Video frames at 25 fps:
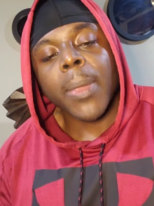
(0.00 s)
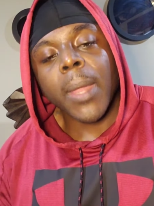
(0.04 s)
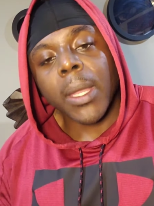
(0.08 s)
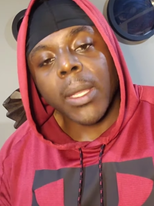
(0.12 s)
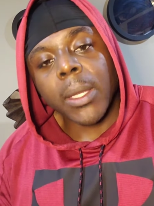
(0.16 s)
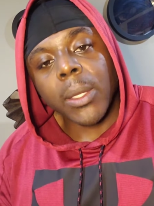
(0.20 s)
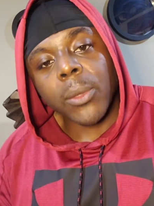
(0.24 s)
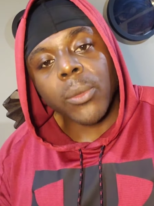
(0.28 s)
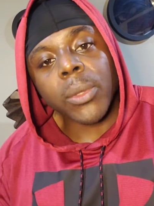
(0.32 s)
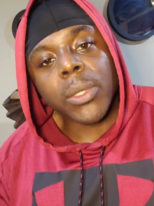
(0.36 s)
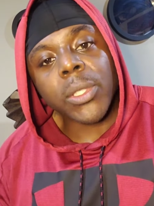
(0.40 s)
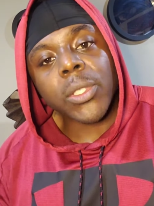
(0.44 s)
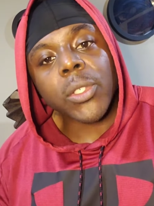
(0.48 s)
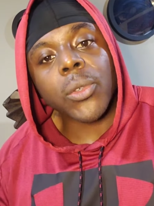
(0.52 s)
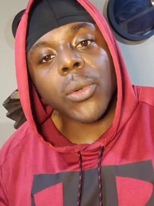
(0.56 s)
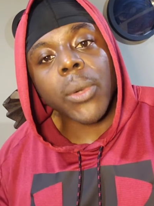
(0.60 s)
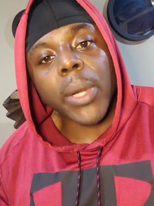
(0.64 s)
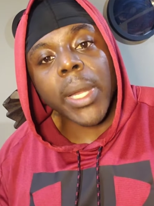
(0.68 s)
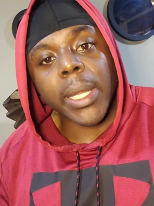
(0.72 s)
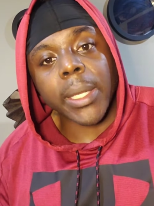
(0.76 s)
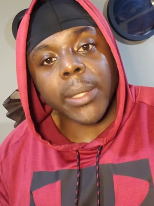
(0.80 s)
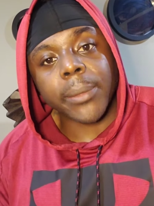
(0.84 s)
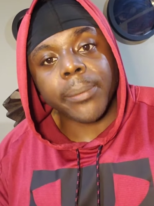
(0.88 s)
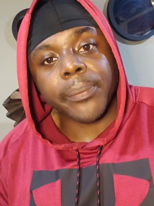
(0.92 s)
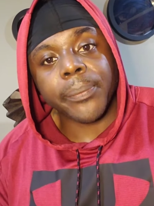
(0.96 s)
he was
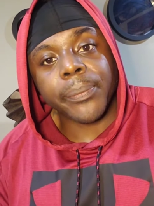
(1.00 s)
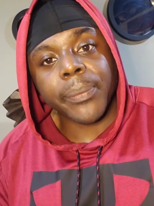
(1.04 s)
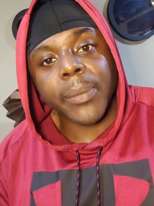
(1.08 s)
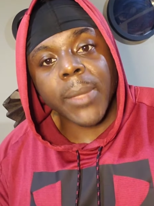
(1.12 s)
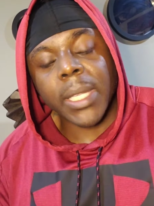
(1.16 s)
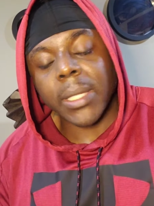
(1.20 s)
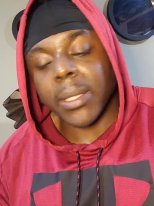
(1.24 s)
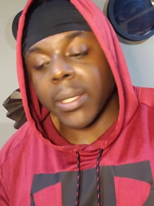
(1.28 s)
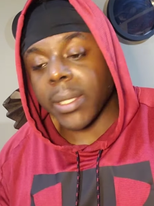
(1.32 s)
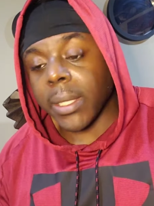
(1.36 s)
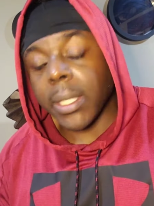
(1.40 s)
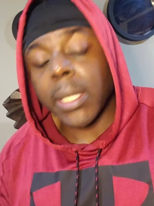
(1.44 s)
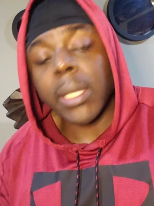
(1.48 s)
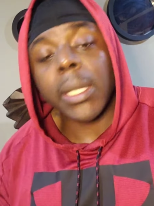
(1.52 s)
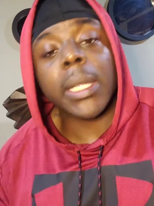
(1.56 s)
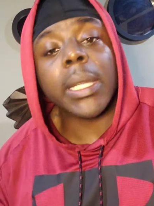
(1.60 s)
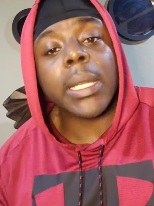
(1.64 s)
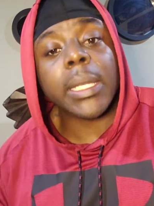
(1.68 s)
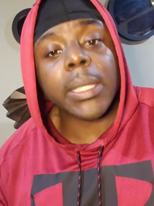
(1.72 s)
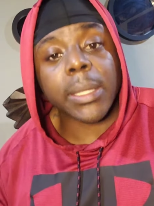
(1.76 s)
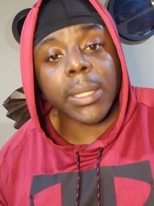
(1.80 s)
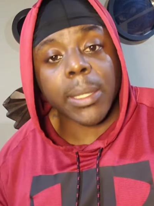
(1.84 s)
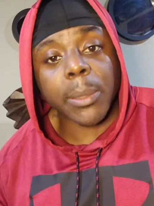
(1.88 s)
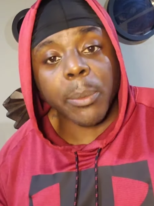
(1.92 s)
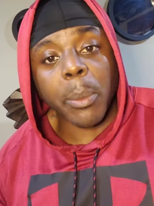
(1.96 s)
great. Still
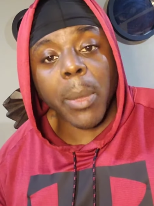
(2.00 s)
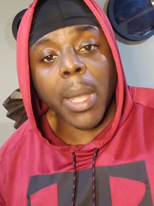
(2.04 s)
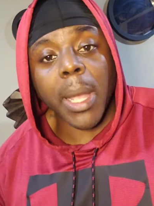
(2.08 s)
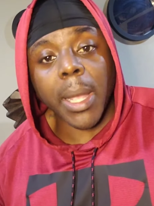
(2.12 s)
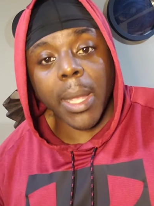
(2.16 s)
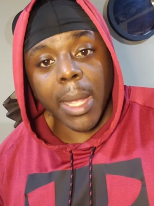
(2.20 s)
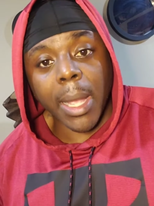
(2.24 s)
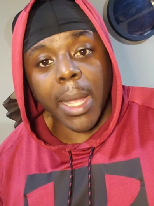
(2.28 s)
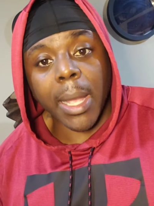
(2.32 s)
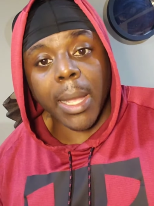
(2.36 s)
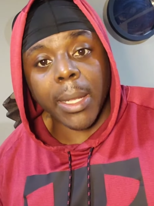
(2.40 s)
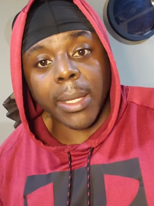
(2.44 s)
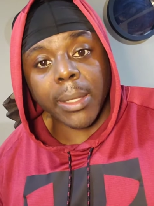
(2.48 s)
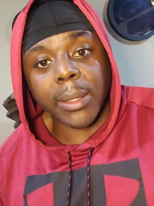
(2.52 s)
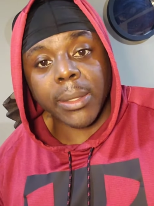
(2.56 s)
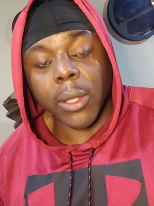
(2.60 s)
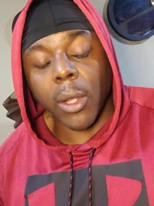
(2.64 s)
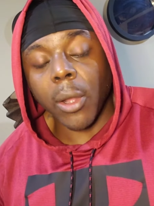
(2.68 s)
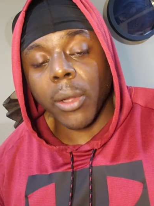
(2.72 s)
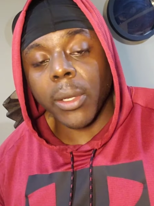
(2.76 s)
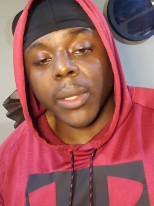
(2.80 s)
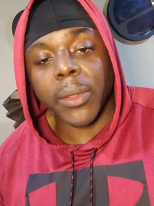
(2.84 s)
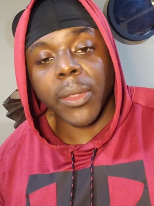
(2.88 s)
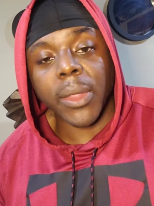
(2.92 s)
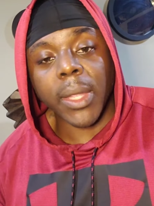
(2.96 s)
is in my eyes,
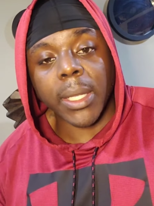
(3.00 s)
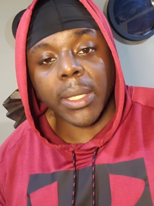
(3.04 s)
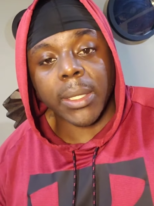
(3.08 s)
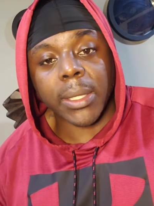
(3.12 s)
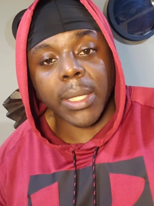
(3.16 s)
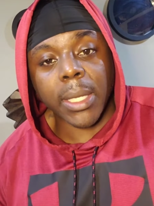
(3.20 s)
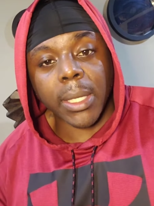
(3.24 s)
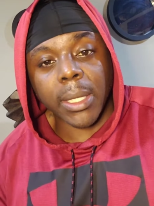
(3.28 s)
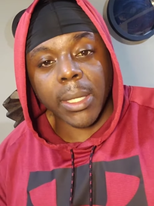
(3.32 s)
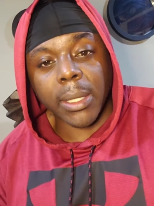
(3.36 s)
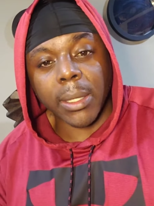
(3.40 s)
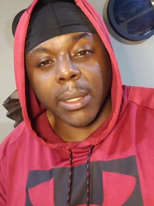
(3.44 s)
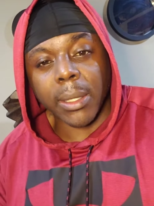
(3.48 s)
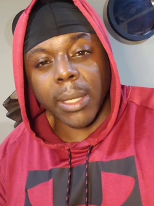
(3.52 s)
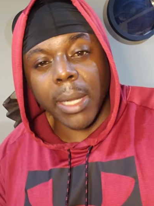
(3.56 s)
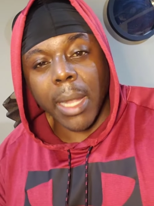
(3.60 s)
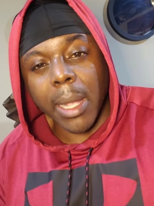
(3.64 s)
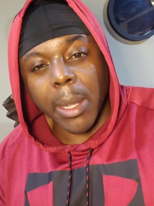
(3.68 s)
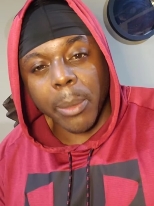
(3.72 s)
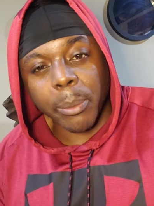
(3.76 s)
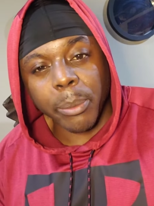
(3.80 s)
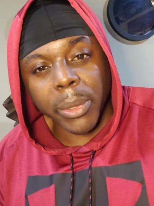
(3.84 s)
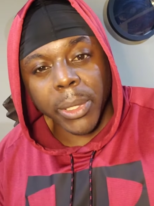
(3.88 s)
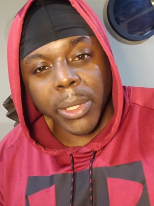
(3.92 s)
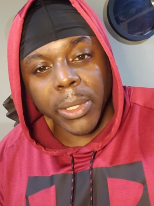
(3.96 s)
all the things that he
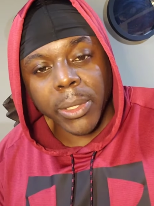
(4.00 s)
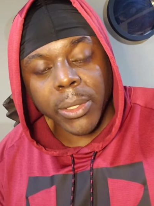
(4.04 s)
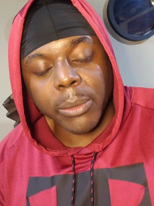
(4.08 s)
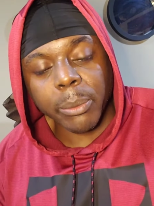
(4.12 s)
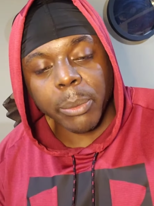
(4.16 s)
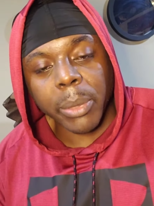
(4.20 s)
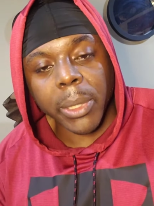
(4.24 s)
accomplished.